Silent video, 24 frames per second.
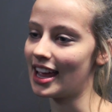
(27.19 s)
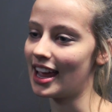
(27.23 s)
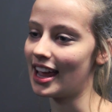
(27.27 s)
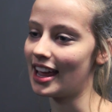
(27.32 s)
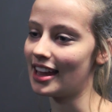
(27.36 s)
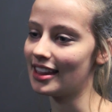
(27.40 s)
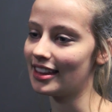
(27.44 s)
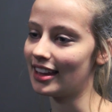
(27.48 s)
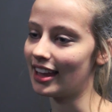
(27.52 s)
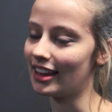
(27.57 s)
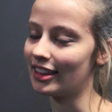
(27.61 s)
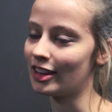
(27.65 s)

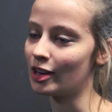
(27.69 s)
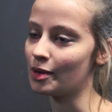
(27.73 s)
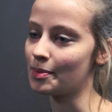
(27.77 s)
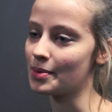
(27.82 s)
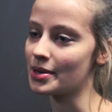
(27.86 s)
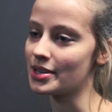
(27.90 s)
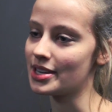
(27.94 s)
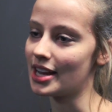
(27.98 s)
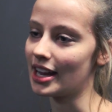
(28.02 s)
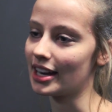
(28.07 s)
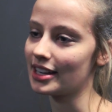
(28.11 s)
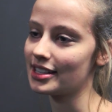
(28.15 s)
and that they're
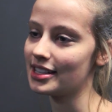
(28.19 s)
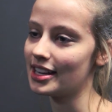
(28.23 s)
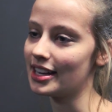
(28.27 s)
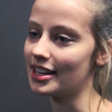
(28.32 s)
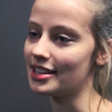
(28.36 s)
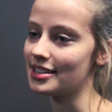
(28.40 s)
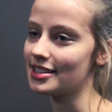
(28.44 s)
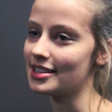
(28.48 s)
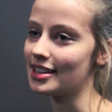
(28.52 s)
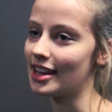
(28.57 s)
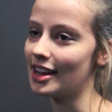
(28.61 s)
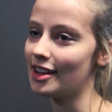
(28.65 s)
protected
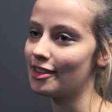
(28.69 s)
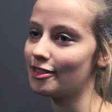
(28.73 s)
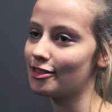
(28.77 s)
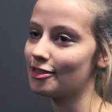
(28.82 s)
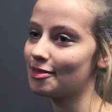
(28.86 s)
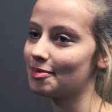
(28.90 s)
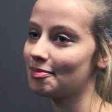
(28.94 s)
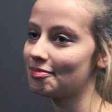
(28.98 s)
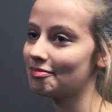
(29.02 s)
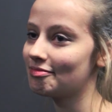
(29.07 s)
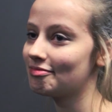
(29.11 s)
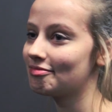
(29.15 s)
and
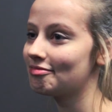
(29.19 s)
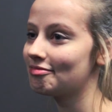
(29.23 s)
safe.